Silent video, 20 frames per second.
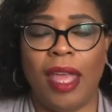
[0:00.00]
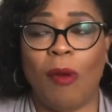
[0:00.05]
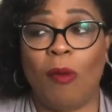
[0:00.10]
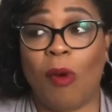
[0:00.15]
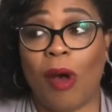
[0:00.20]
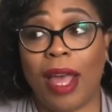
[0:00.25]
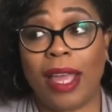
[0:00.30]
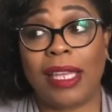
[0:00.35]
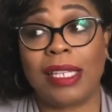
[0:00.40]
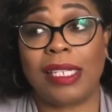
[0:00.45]

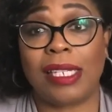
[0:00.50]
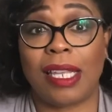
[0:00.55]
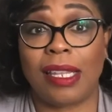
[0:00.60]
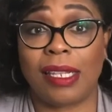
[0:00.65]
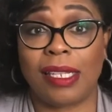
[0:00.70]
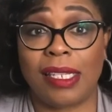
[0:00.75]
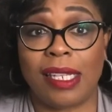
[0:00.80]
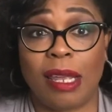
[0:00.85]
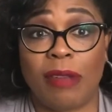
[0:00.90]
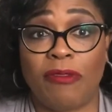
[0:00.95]
Well, I could say
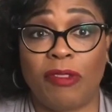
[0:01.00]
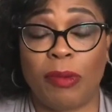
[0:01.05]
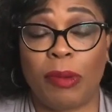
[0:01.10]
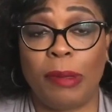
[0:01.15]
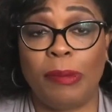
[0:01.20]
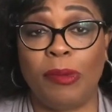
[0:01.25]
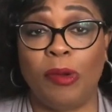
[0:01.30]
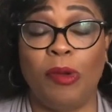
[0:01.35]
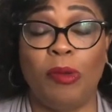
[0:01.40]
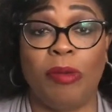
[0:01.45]
the same for
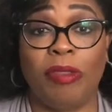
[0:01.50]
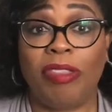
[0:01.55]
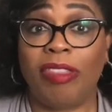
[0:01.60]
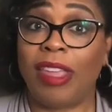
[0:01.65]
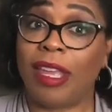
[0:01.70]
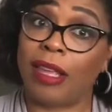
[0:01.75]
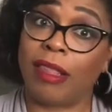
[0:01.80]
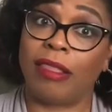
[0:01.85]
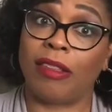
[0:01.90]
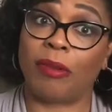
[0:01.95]
people who
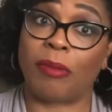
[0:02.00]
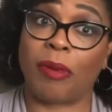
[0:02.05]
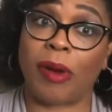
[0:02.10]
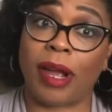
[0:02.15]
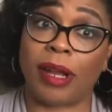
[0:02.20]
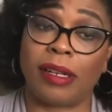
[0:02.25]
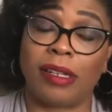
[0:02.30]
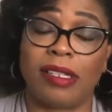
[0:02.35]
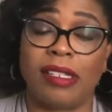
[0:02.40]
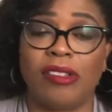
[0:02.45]
think they're
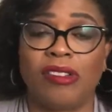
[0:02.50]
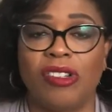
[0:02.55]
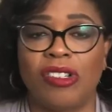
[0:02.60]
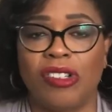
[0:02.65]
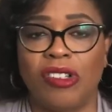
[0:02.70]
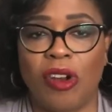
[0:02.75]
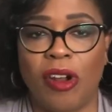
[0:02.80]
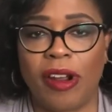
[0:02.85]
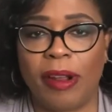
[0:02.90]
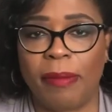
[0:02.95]
practicing
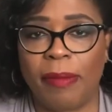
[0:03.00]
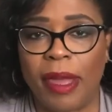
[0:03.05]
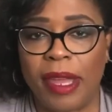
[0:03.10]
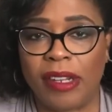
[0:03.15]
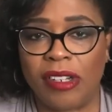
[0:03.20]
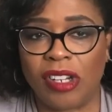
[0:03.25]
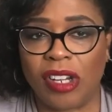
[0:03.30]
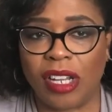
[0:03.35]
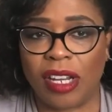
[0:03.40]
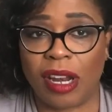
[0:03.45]
just dark
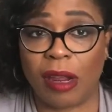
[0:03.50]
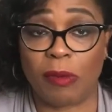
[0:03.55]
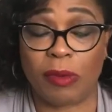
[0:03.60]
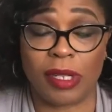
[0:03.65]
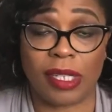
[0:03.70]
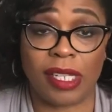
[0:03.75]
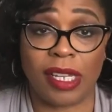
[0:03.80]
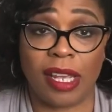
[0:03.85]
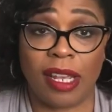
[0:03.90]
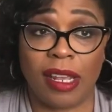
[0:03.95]
magic, and I
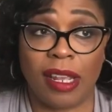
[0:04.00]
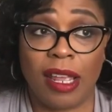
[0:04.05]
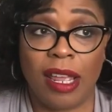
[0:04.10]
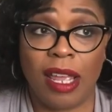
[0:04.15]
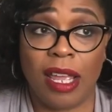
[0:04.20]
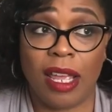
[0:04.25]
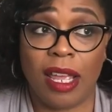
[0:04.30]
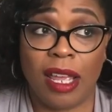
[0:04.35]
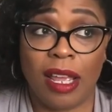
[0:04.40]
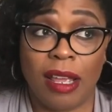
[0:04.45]
would say
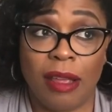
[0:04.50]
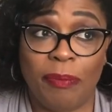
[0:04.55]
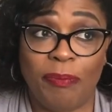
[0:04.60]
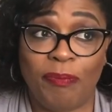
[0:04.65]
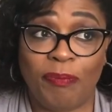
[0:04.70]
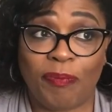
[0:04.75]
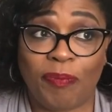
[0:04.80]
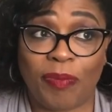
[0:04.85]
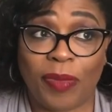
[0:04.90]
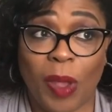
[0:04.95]

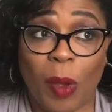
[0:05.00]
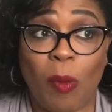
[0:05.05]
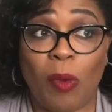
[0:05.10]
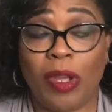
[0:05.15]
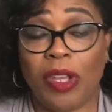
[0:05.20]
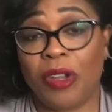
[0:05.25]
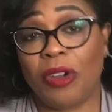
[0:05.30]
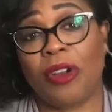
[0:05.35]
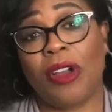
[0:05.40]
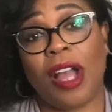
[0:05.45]
well,
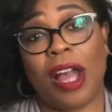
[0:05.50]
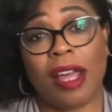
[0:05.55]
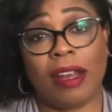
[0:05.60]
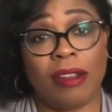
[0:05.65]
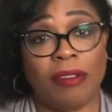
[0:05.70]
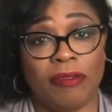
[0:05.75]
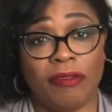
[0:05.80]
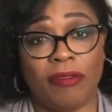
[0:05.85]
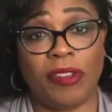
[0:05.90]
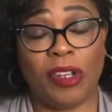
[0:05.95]
you're kind
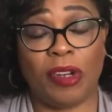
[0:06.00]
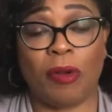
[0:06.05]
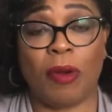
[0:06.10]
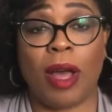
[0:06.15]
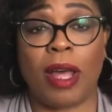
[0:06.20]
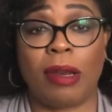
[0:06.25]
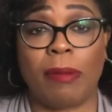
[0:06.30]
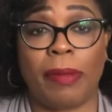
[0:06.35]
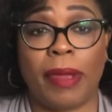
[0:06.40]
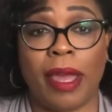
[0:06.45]
of, you know,
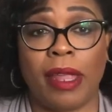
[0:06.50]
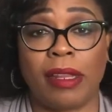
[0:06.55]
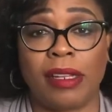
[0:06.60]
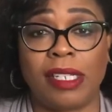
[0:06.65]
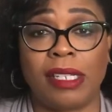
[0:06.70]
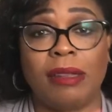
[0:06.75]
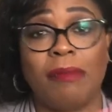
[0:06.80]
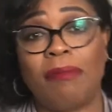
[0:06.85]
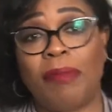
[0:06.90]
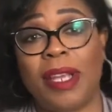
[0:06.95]
out of
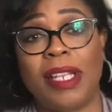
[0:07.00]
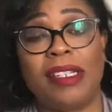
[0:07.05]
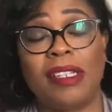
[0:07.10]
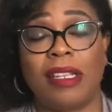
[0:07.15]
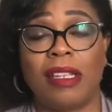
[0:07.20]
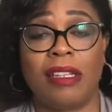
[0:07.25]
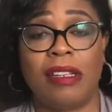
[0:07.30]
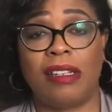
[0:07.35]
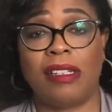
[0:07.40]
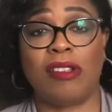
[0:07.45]
balance.
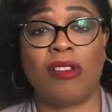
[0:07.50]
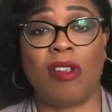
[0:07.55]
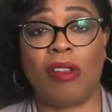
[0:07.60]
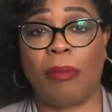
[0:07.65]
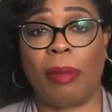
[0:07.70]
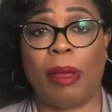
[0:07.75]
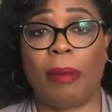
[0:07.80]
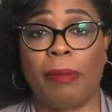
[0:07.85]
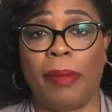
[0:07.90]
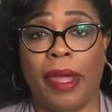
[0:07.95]
Basically, it's all
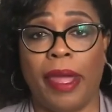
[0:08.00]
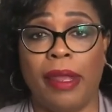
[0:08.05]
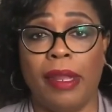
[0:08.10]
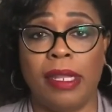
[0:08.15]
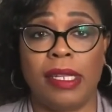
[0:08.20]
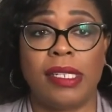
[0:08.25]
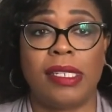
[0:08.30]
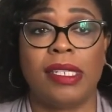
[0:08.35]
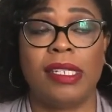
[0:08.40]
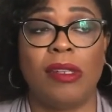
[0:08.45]
about
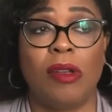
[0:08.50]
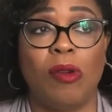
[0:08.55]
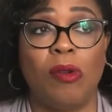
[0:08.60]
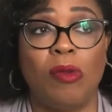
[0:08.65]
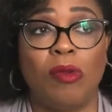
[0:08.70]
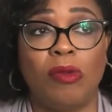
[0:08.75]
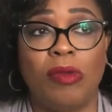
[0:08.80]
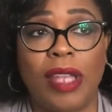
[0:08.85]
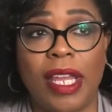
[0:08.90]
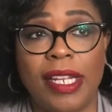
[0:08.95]
balance.
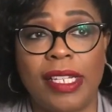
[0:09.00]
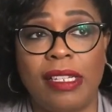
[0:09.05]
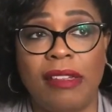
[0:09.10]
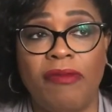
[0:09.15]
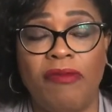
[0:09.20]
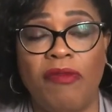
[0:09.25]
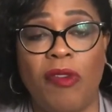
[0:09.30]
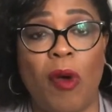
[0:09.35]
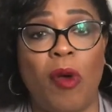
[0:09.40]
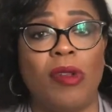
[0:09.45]
So
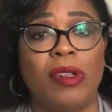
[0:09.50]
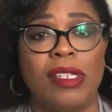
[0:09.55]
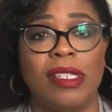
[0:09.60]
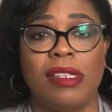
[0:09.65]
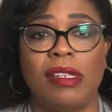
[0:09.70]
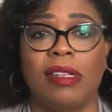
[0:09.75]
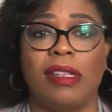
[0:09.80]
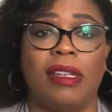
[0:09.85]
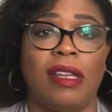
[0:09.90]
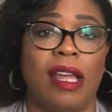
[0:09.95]
that falls
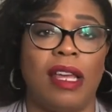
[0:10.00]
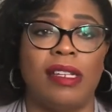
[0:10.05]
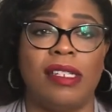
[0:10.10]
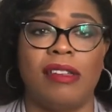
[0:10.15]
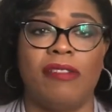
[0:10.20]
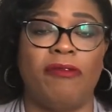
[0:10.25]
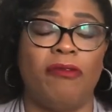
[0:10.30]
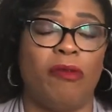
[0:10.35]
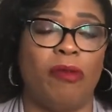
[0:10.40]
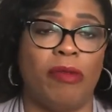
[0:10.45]
into the lines
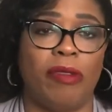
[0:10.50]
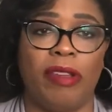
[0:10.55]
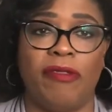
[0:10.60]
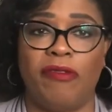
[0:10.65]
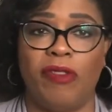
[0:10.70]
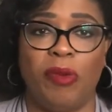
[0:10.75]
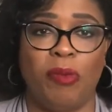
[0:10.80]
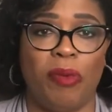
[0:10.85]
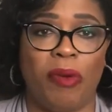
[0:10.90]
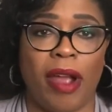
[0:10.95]
of
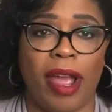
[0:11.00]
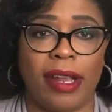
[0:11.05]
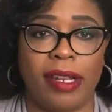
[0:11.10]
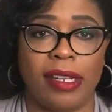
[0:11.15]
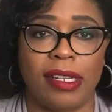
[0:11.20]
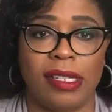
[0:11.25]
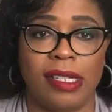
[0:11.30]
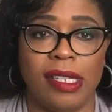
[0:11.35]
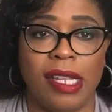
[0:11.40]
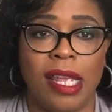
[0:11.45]
if you
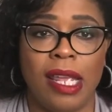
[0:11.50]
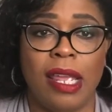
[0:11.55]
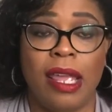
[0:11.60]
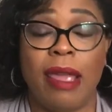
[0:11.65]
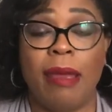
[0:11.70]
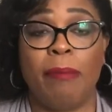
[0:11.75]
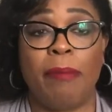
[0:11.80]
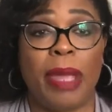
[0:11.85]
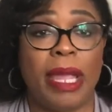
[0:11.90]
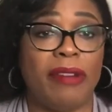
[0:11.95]
practice
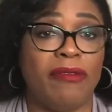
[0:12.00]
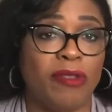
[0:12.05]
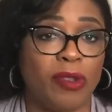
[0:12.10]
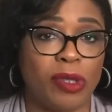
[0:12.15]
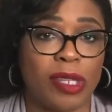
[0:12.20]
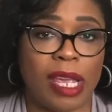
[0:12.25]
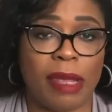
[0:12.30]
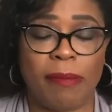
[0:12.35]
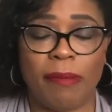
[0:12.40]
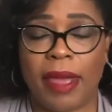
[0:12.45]
baneful
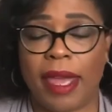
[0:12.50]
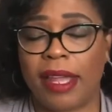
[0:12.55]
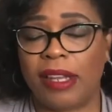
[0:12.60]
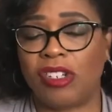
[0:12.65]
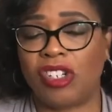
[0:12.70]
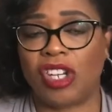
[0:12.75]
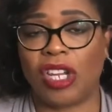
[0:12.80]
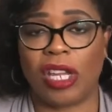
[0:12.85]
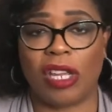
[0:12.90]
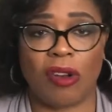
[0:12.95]
type
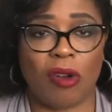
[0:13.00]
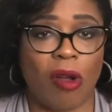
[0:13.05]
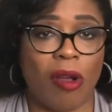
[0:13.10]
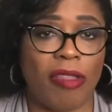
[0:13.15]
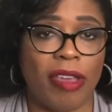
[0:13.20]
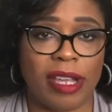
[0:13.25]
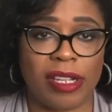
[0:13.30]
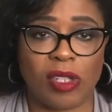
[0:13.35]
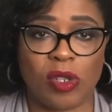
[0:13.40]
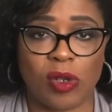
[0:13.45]
magic and all
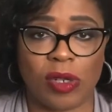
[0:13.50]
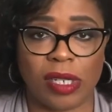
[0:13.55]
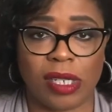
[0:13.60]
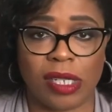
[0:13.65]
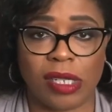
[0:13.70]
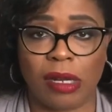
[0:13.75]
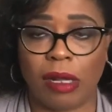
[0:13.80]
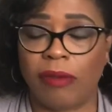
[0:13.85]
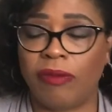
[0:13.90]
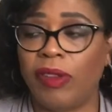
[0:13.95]
that sort of
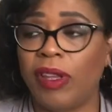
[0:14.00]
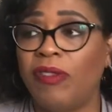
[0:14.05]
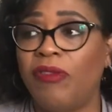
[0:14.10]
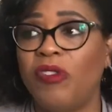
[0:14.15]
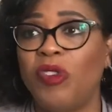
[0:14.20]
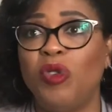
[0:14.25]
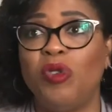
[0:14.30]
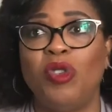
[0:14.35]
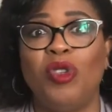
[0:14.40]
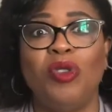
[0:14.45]
stuff. If
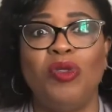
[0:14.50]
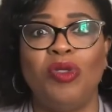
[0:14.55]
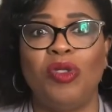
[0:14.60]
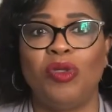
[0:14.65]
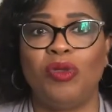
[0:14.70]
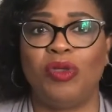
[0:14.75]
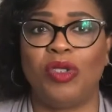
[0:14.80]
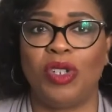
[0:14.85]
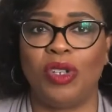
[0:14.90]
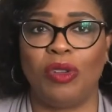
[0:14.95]
you do,
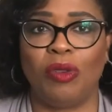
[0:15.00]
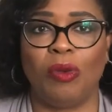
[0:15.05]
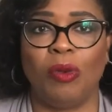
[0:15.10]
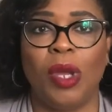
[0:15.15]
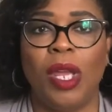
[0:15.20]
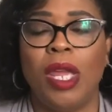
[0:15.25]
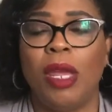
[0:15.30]
you do.